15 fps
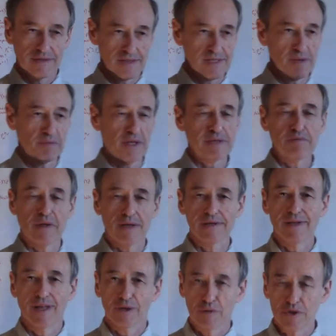C++
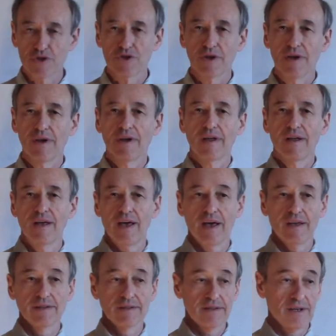language
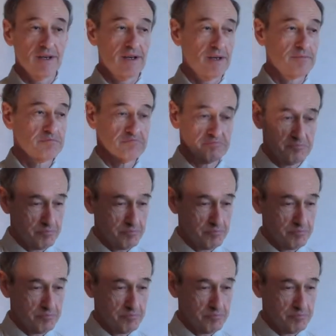and uh,